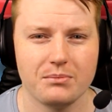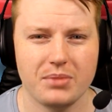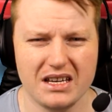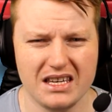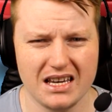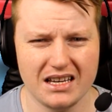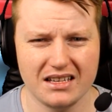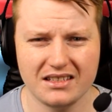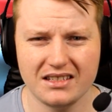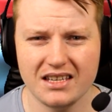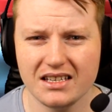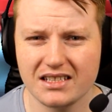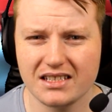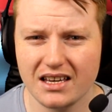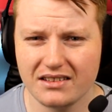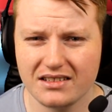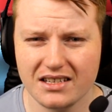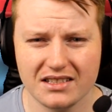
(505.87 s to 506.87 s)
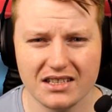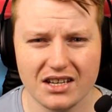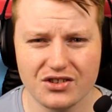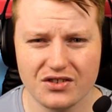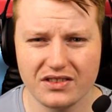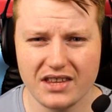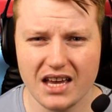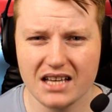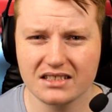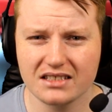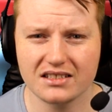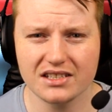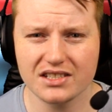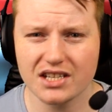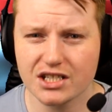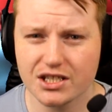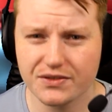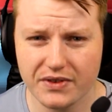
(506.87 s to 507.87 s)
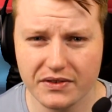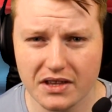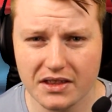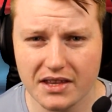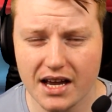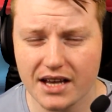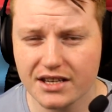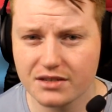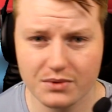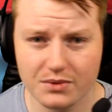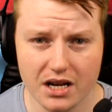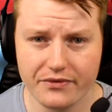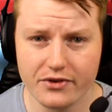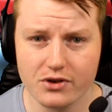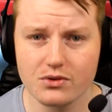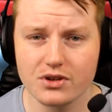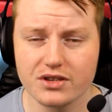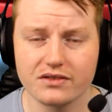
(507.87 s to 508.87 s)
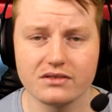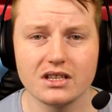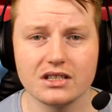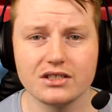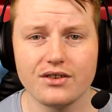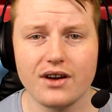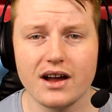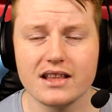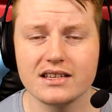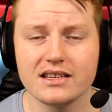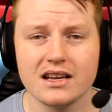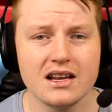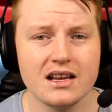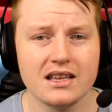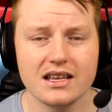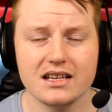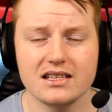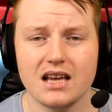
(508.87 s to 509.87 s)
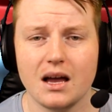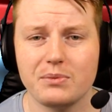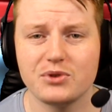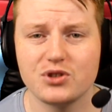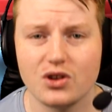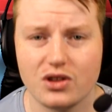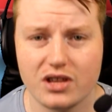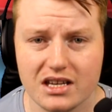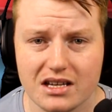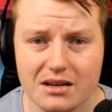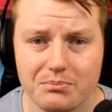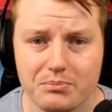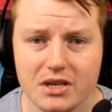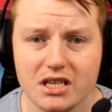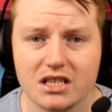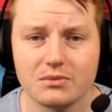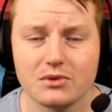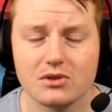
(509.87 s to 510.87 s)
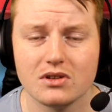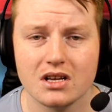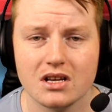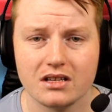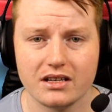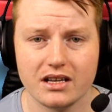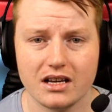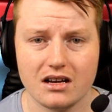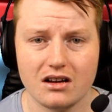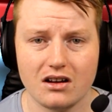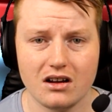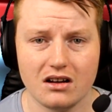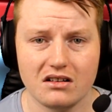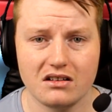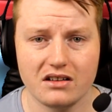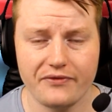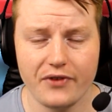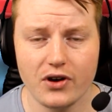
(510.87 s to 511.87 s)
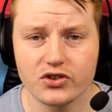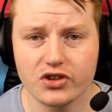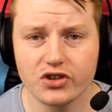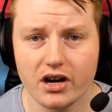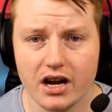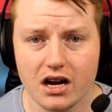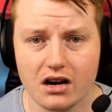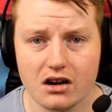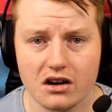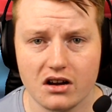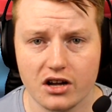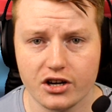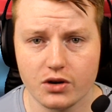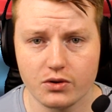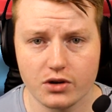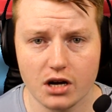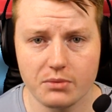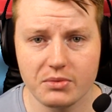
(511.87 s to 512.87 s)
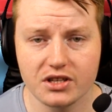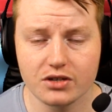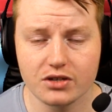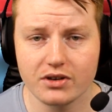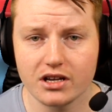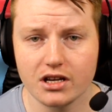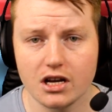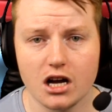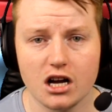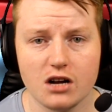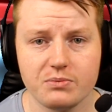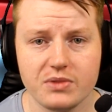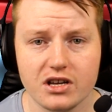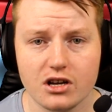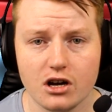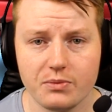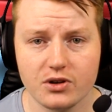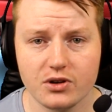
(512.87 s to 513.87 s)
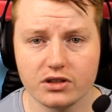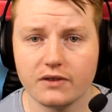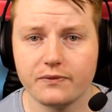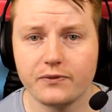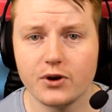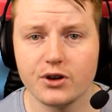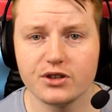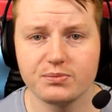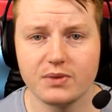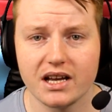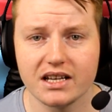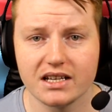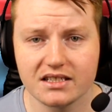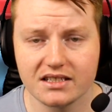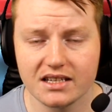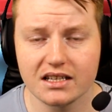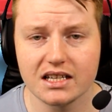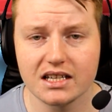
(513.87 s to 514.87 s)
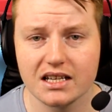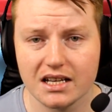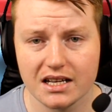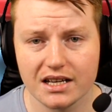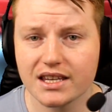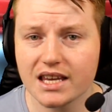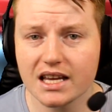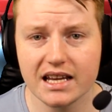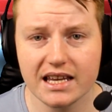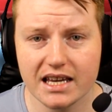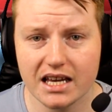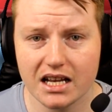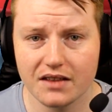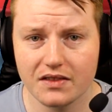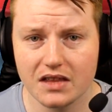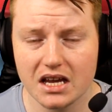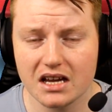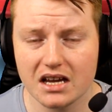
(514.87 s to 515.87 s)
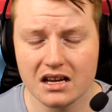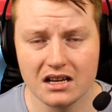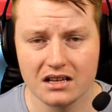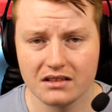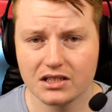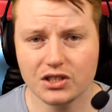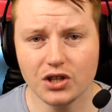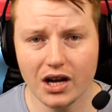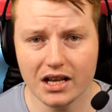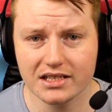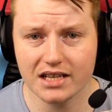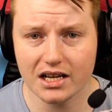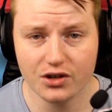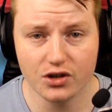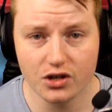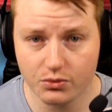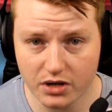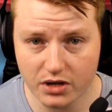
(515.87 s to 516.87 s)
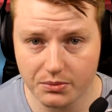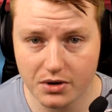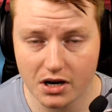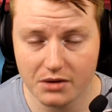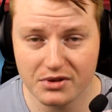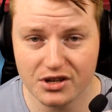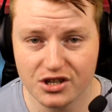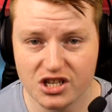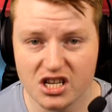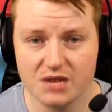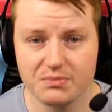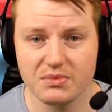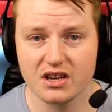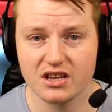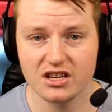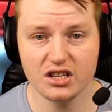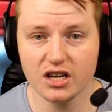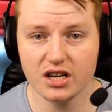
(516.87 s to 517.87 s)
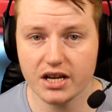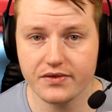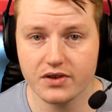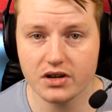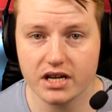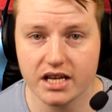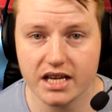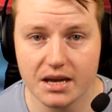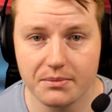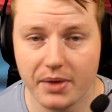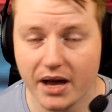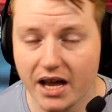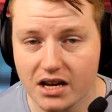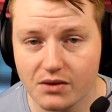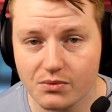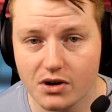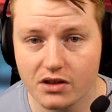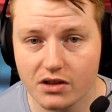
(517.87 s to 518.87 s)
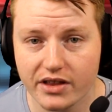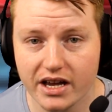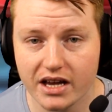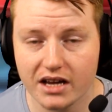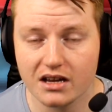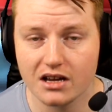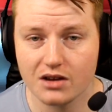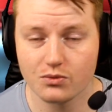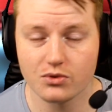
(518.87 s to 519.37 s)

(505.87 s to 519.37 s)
But yeah, $600,000, $650,000, whatever it was from the Titans, that's absolutely abysmal. Now, if I was Jai Arrow, I know what I'll be doing. I'll be hopping on the first plane to Sydney, getting out of there. Titans aren't going to win a premiership. You're not even going to get paid well there.